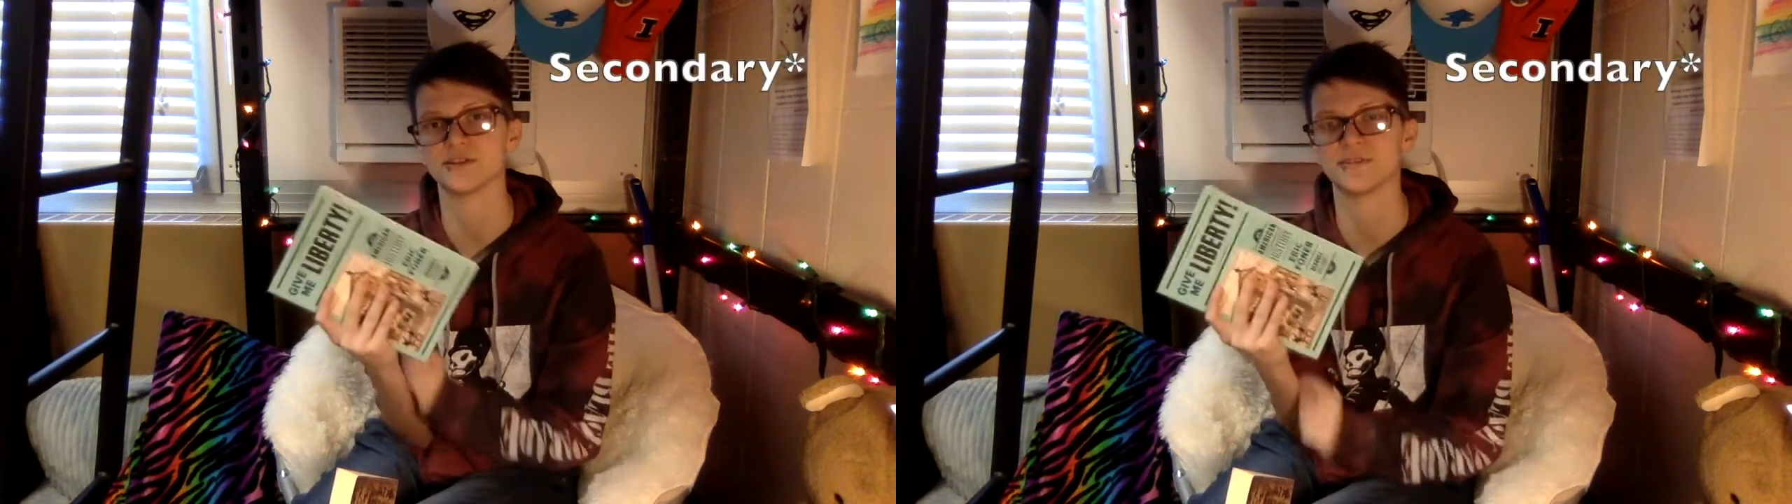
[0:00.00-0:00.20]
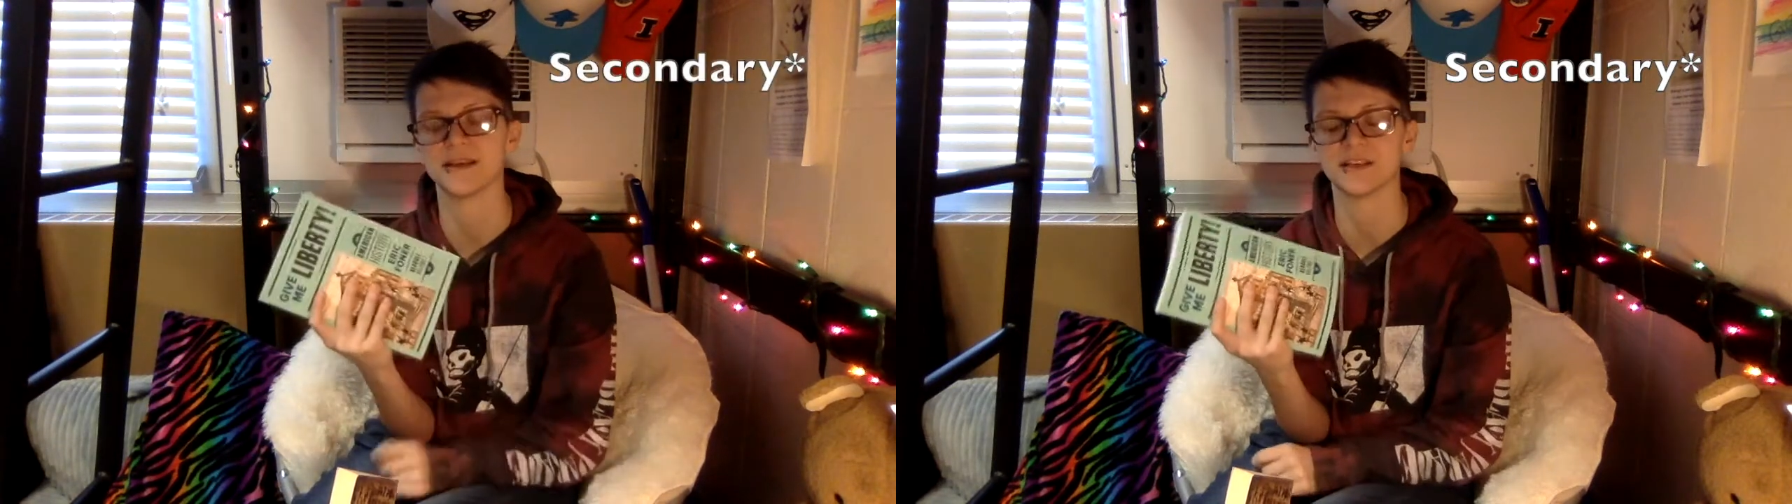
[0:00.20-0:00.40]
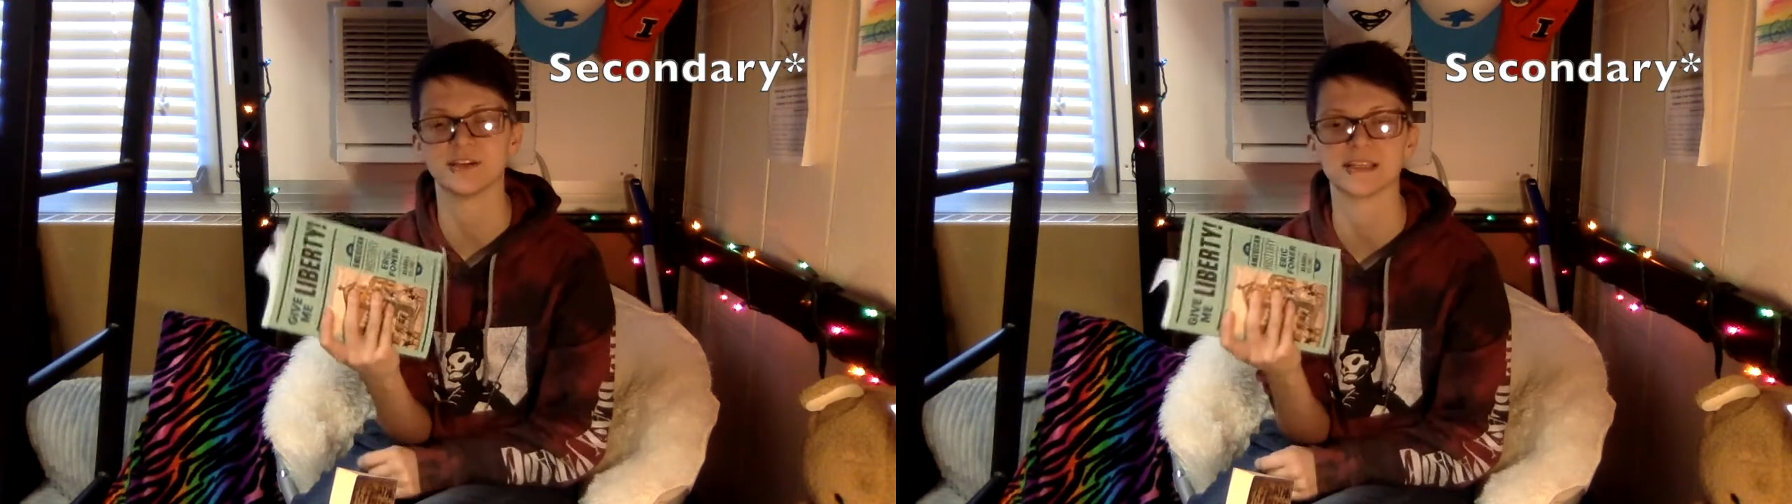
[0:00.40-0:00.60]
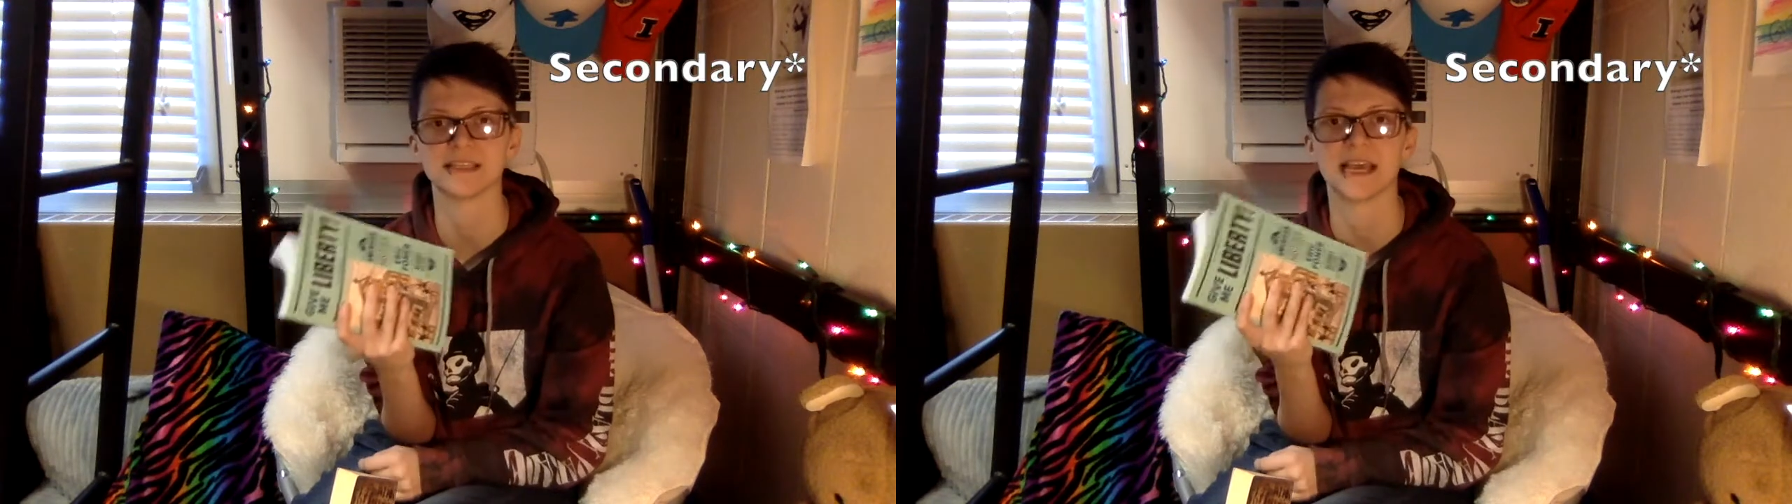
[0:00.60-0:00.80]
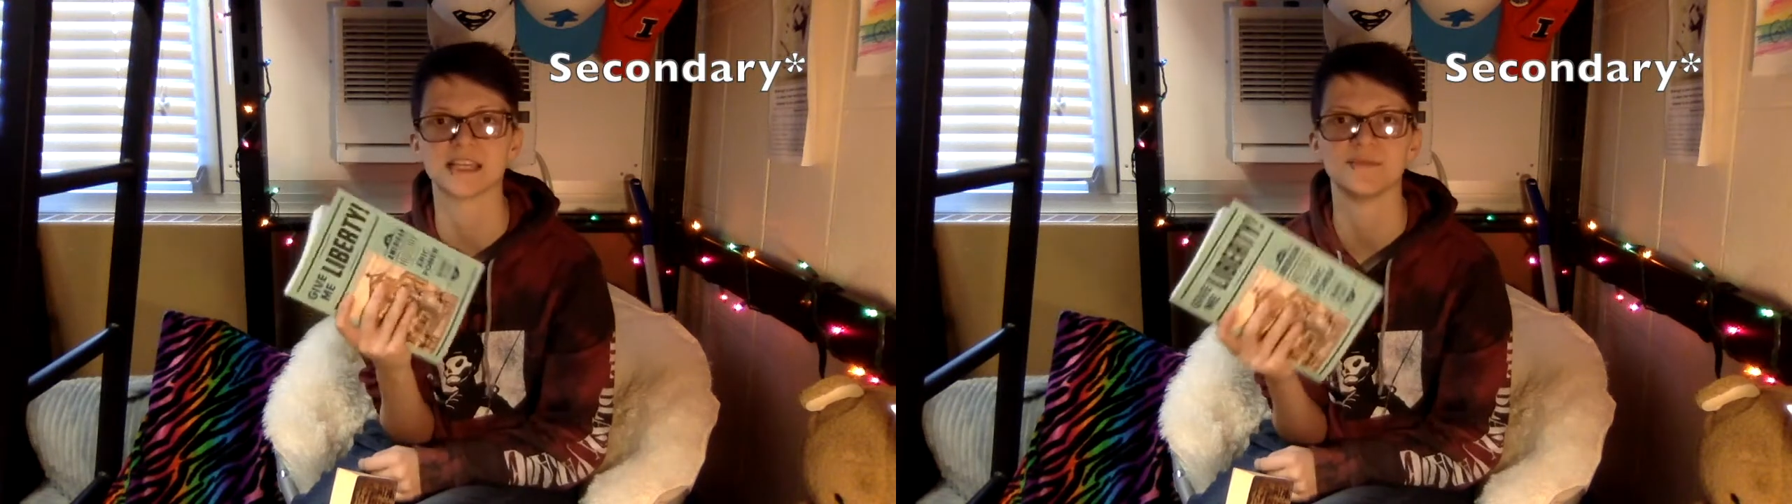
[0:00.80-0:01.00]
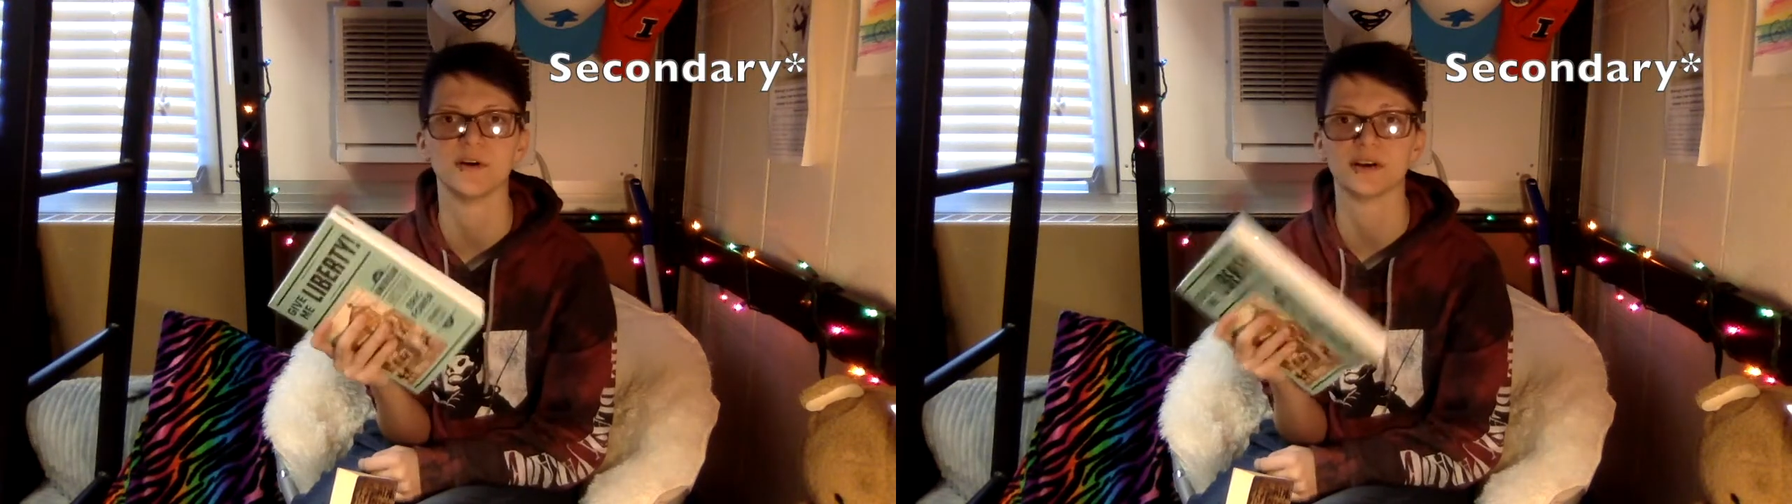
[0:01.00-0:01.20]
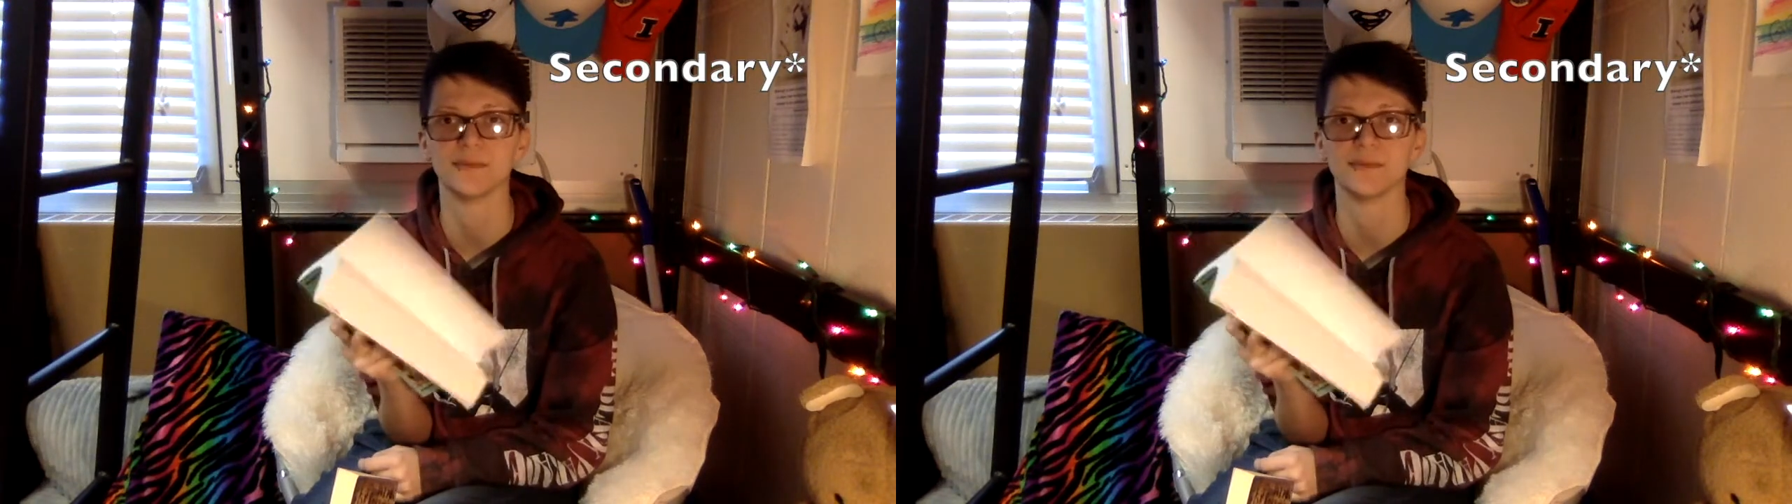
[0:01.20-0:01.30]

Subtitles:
is basically just a textbook,